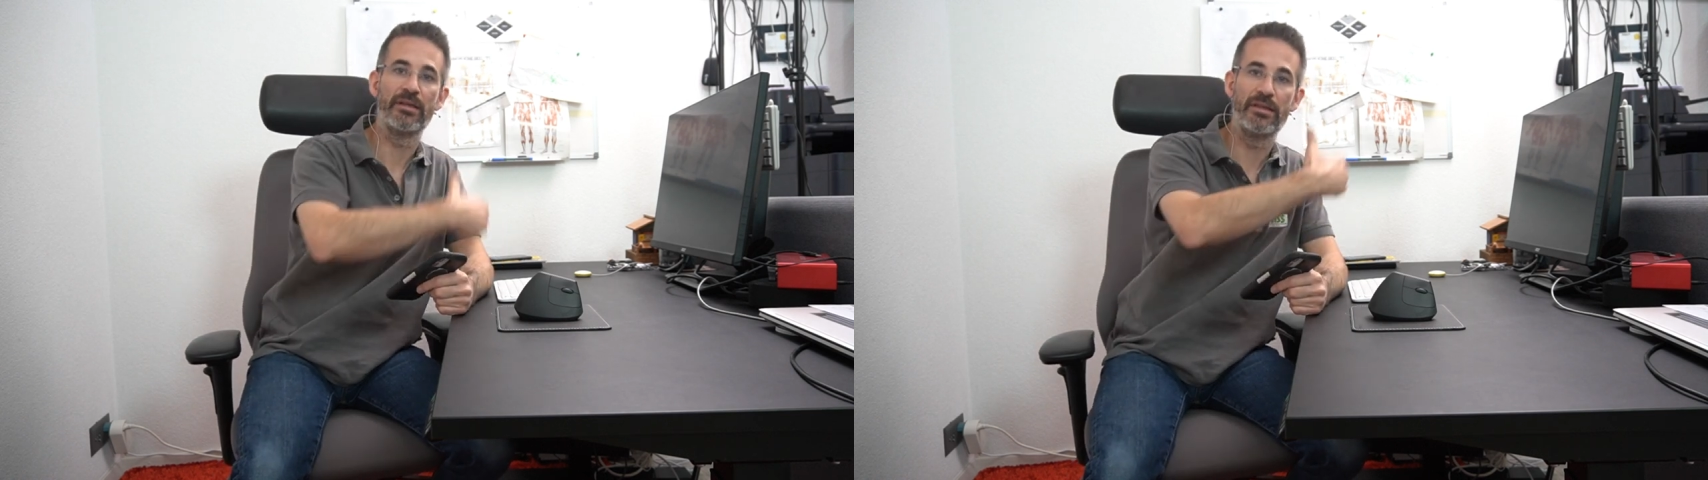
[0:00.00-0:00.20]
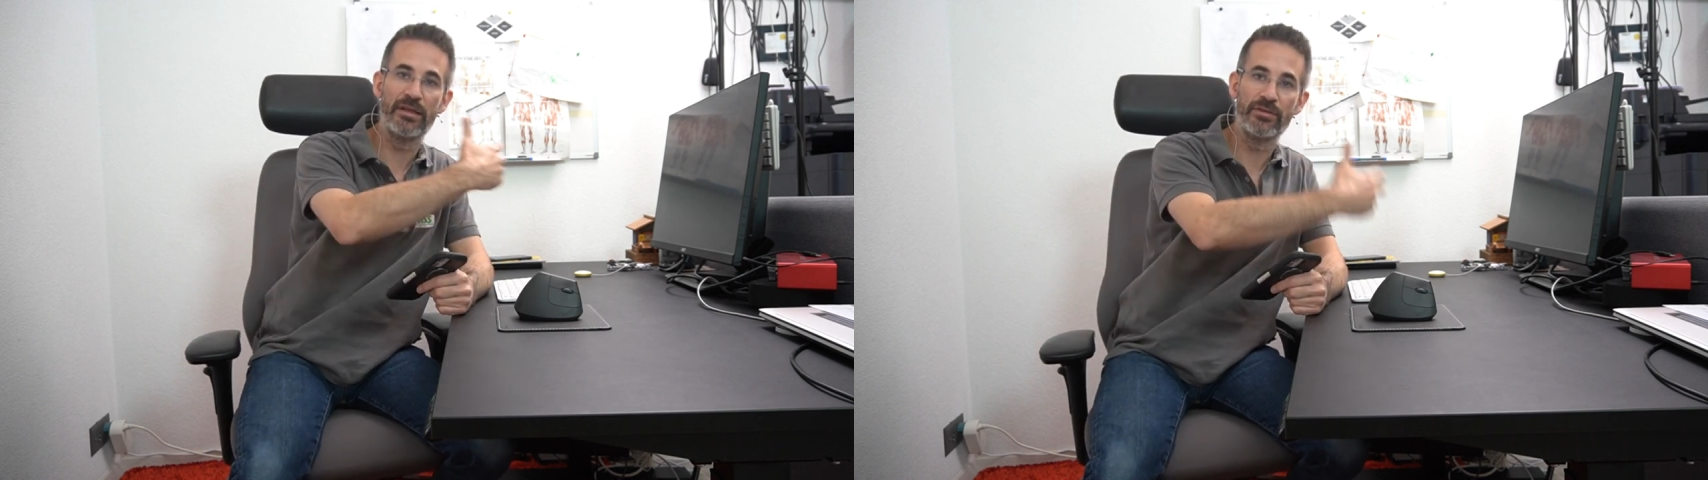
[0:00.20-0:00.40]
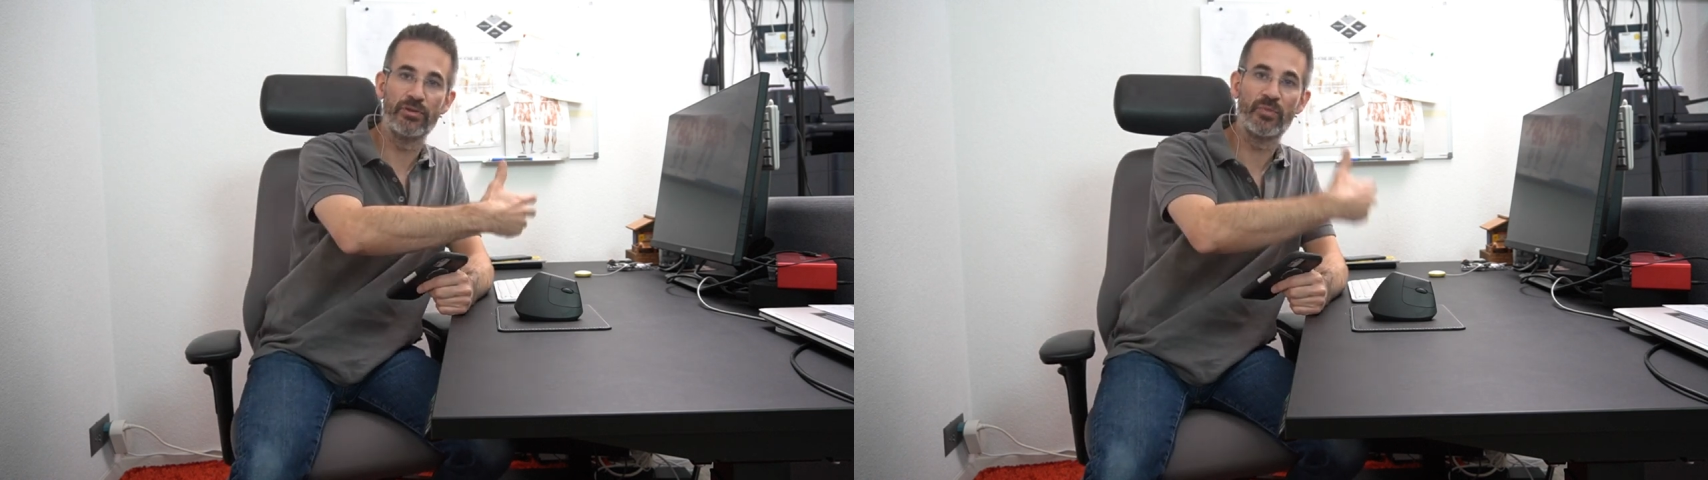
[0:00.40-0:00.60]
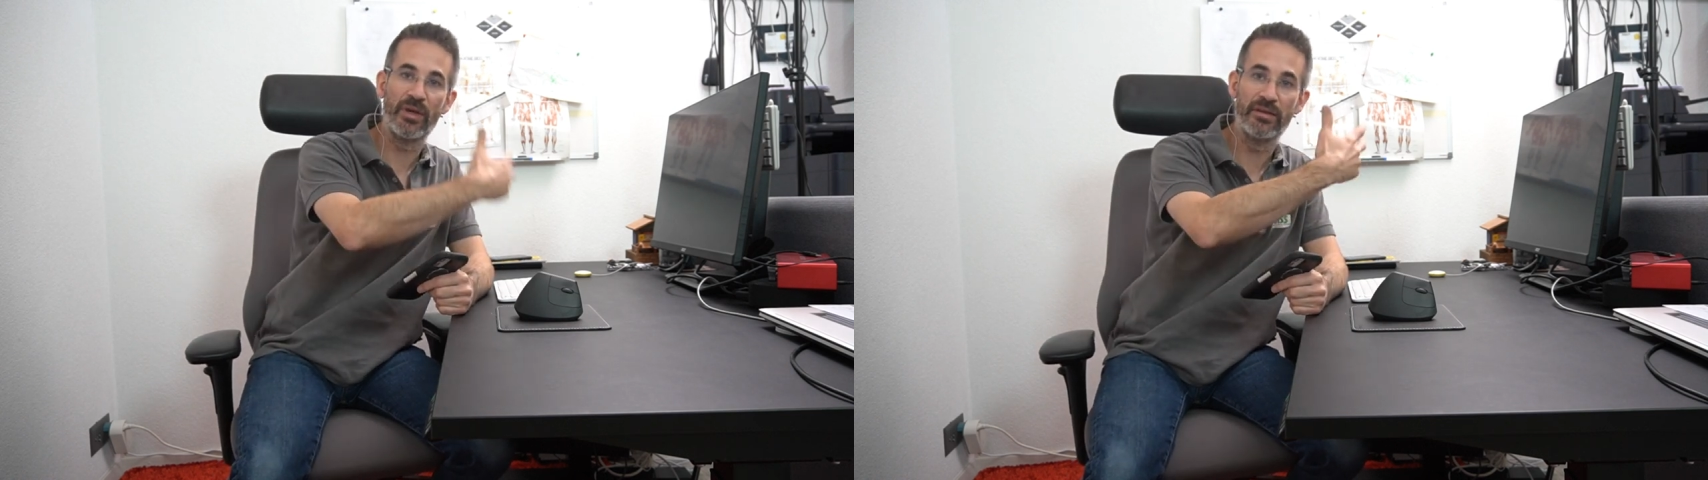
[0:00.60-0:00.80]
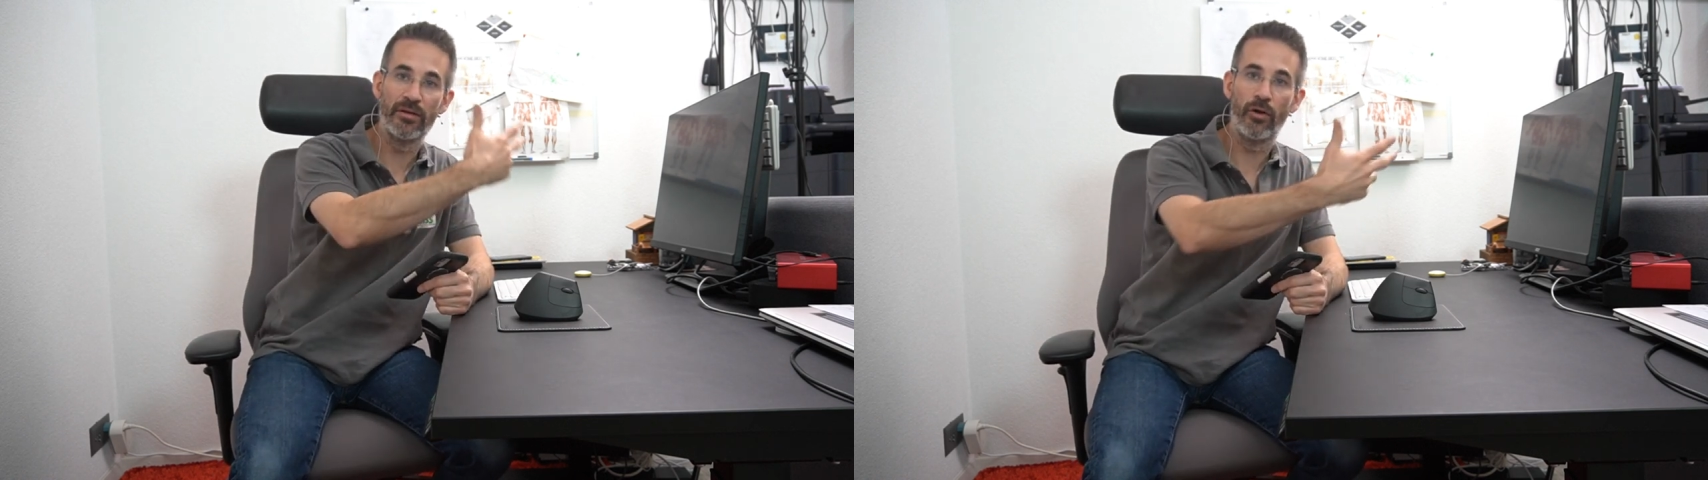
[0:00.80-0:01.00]
that you
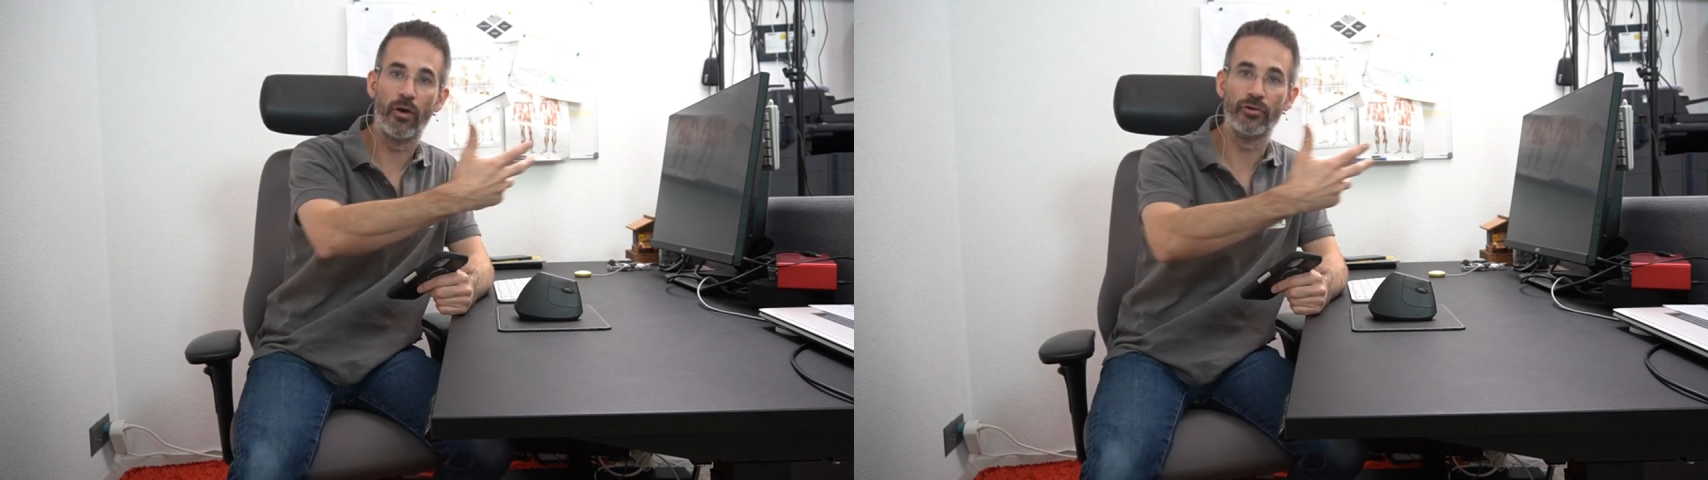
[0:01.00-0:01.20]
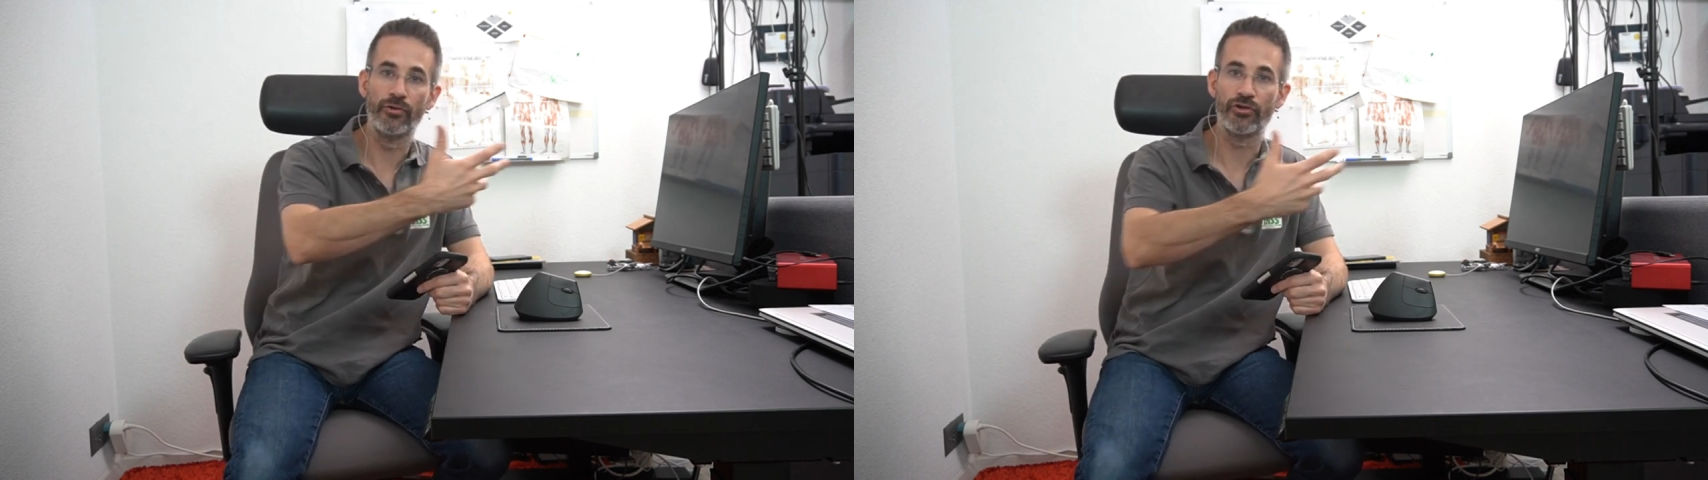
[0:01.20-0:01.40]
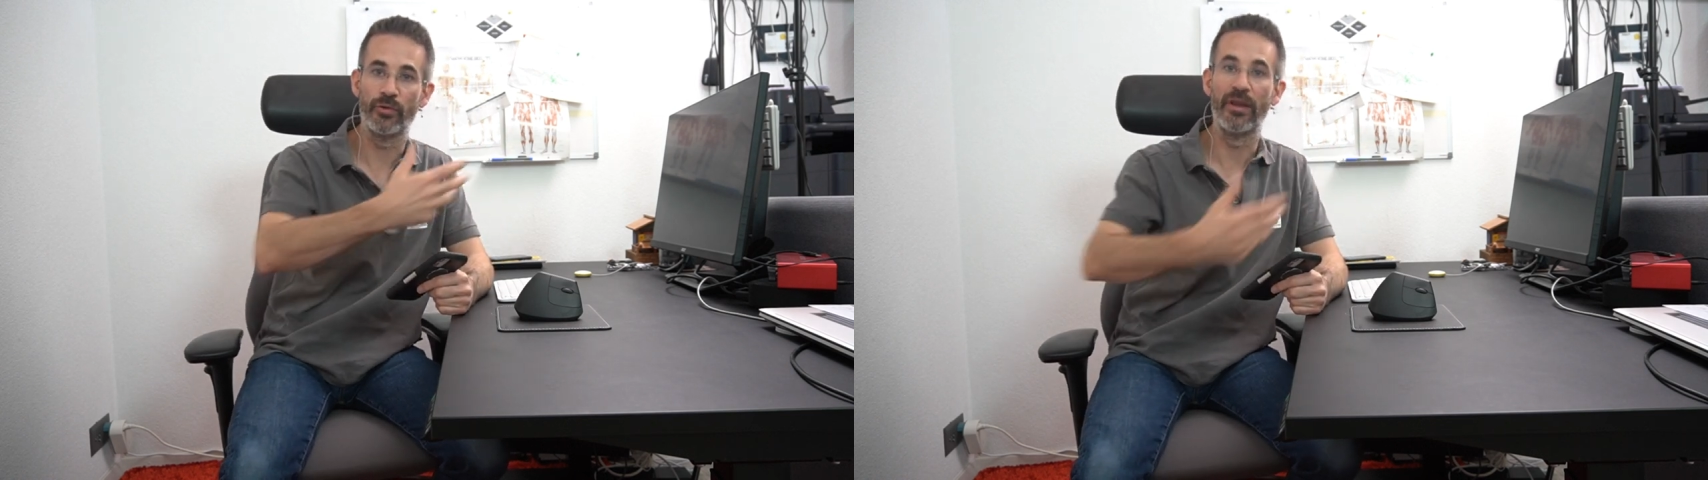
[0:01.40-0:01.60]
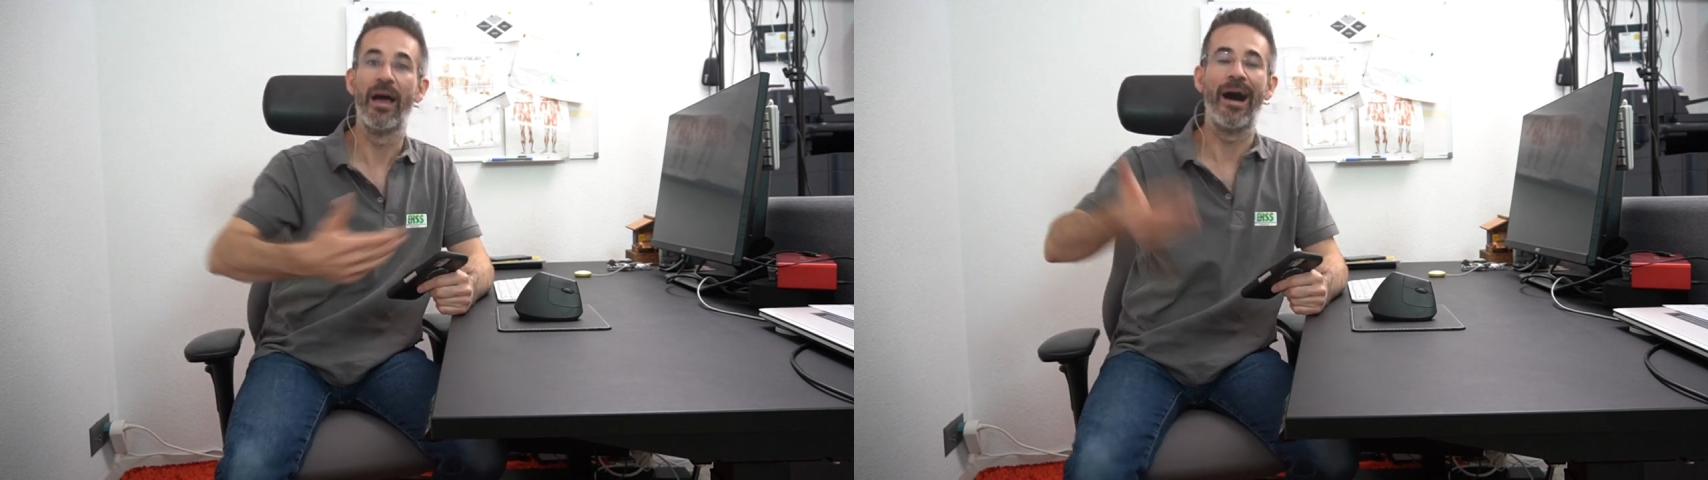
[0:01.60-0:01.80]
spend on your screen.